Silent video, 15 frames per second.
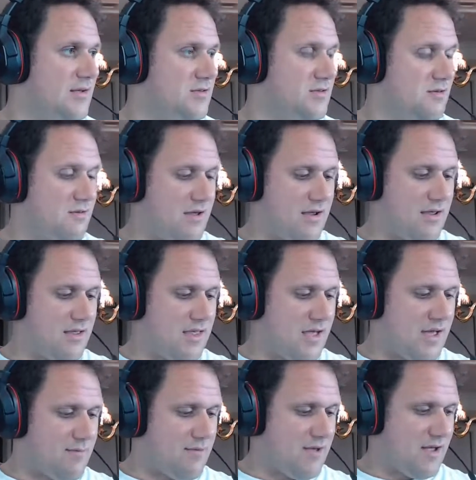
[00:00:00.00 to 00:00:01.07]
So
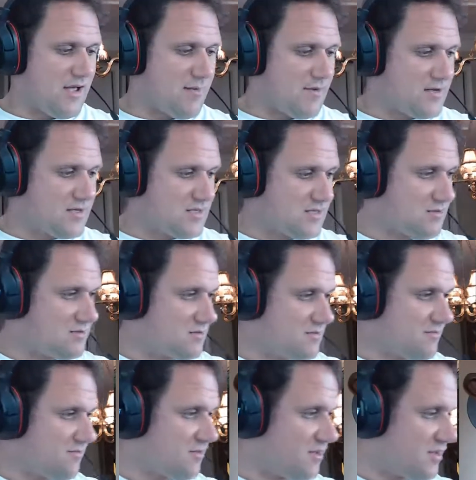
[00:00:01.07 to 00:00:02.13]
I may just use
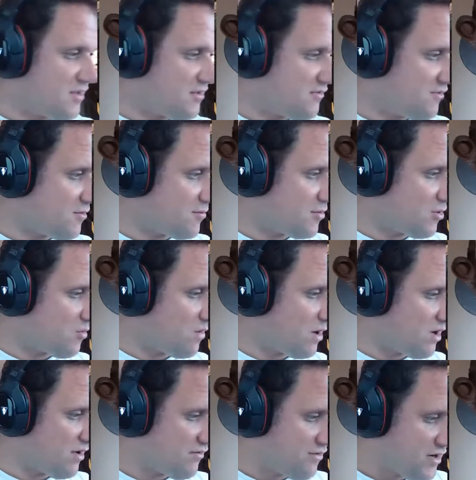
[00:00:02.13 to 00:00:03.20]
them for the
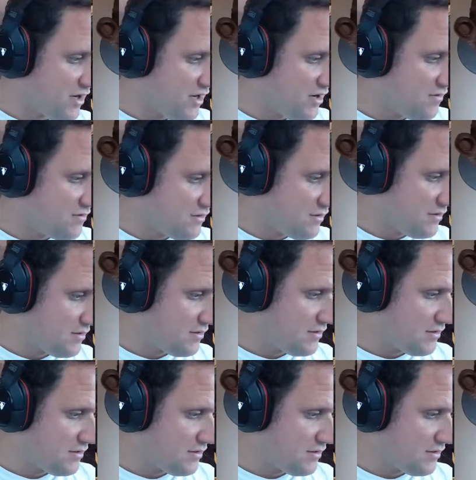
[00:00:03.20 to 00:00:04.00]
Maquaa, for the natives.